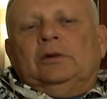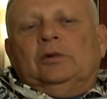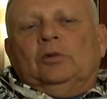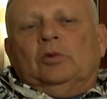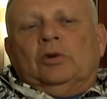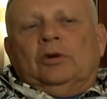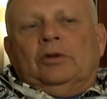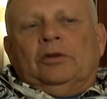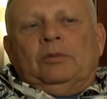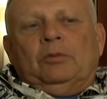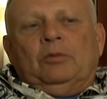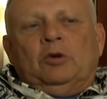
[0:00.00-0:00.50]

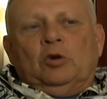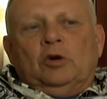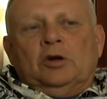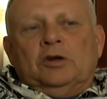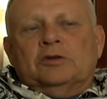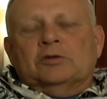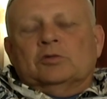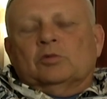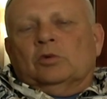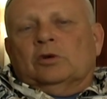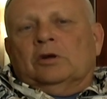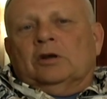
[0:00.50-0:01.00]
where the
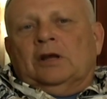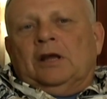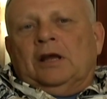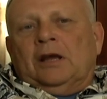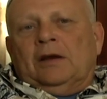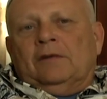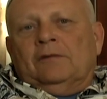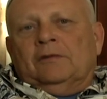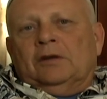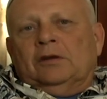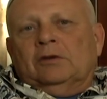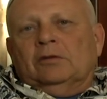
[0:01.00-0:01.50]
boards weren't
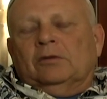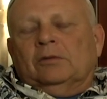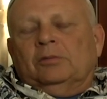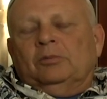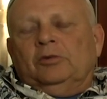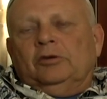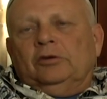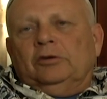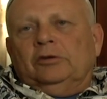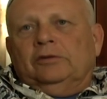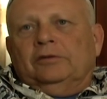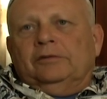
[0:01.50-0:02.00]
having to
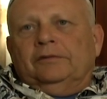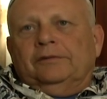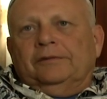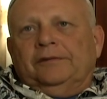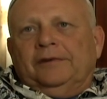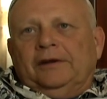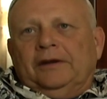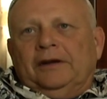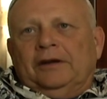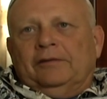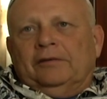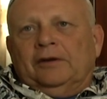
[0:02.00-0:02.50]
approve
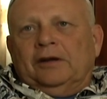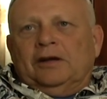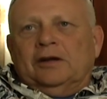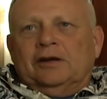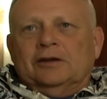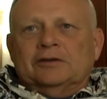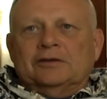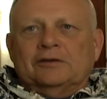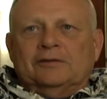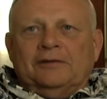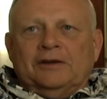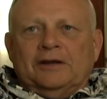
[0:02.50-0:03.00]
every
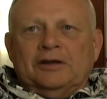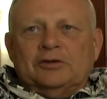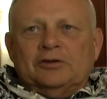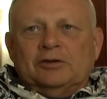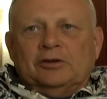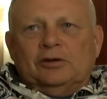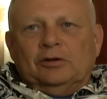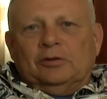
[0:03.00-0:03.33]
conservation